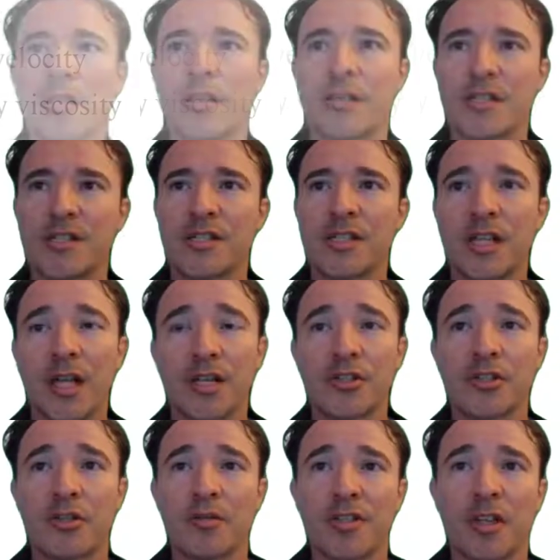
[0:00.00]
This slide
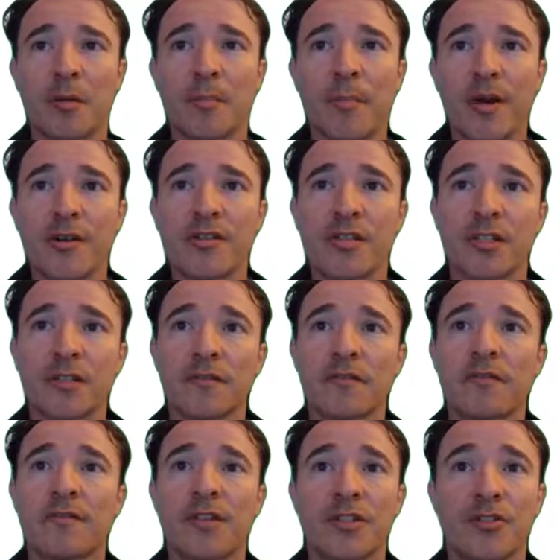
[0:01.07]
shows a comparison of
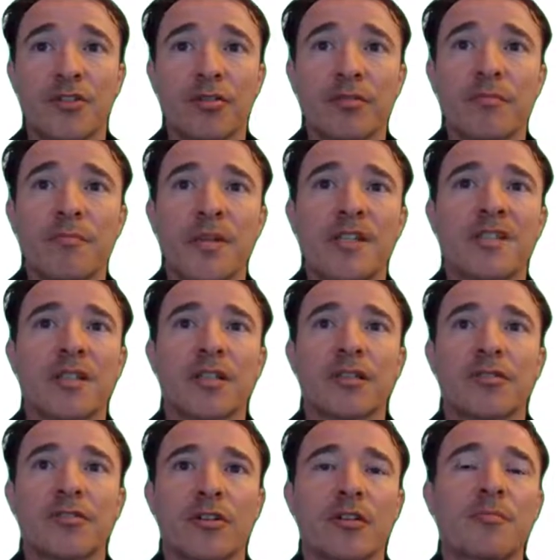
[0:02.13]
the two mixing
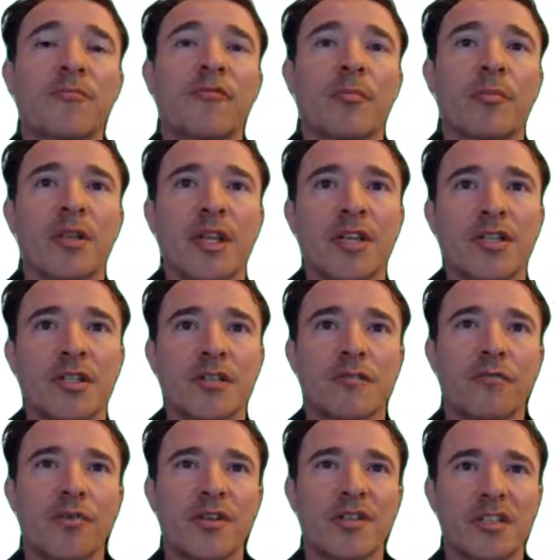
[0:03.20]
term formulations
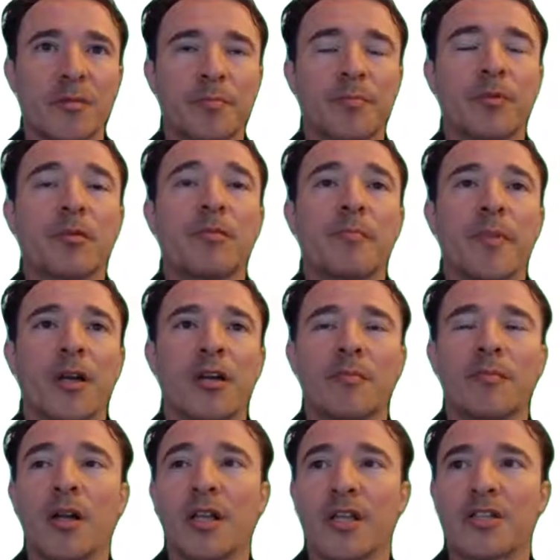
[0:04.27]
for a simple
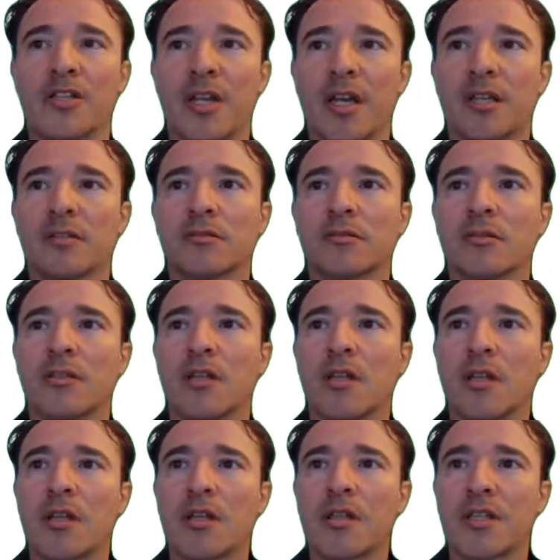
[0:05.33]
parabolic channel.
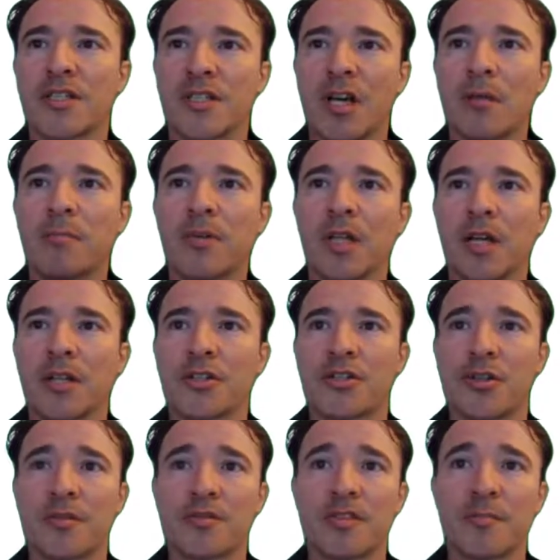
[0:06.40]
The top plot
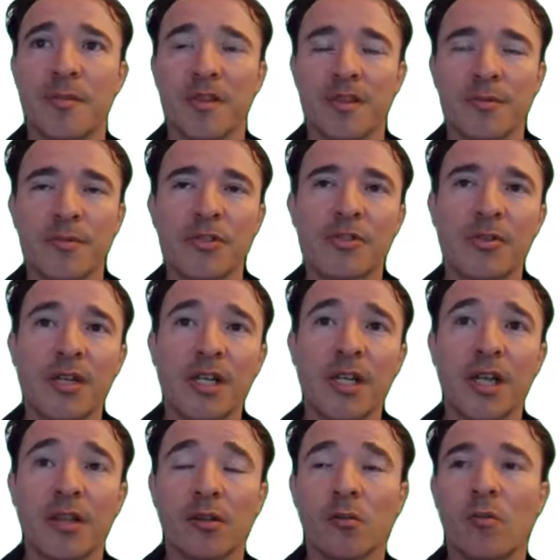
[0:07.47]
shows the bathymetry
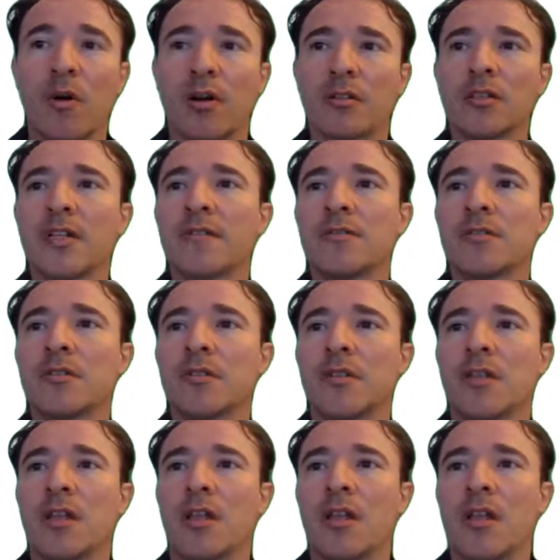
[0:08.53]
and the water level.
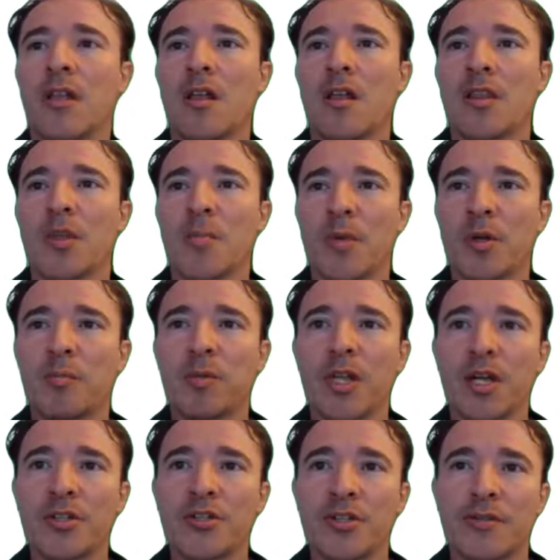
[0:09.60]
The middle
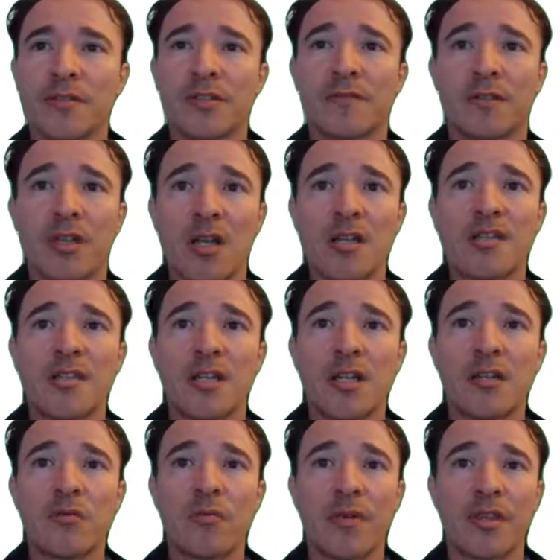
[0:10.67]
plot shows the
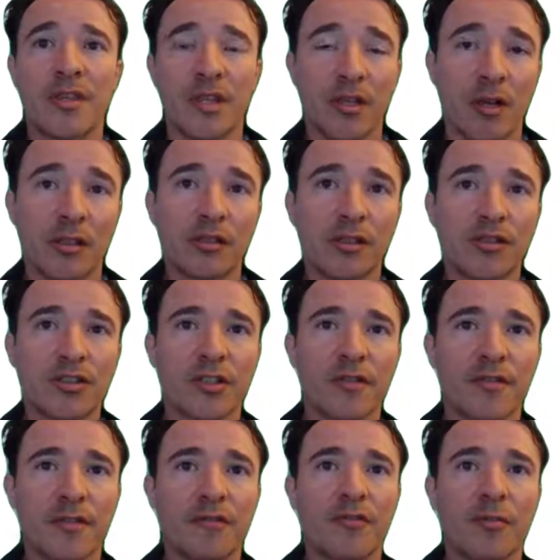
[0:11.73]
velocity with the
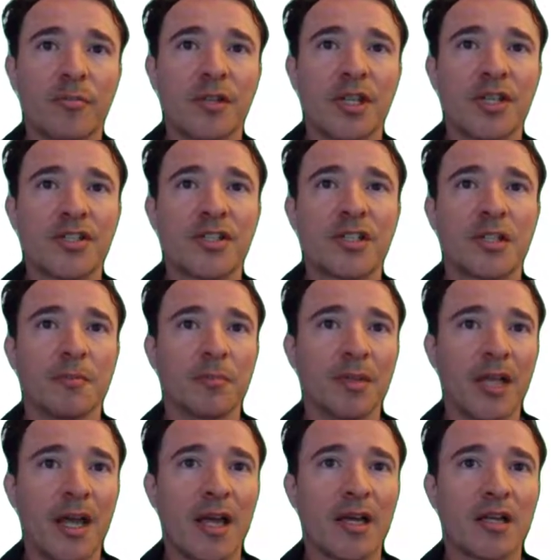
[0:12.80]
non-conservative formulation in
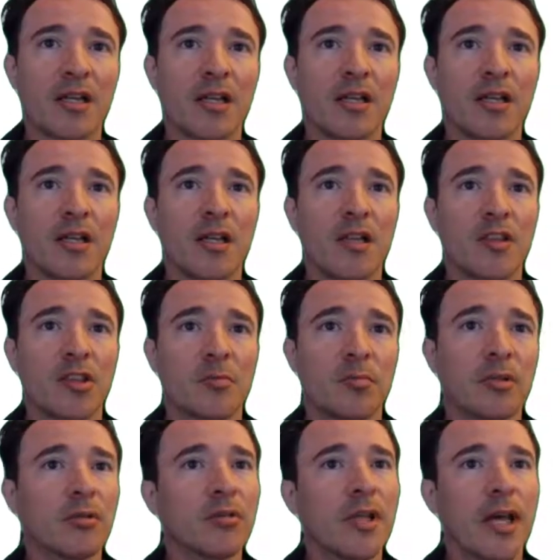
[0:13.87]
black. The blue line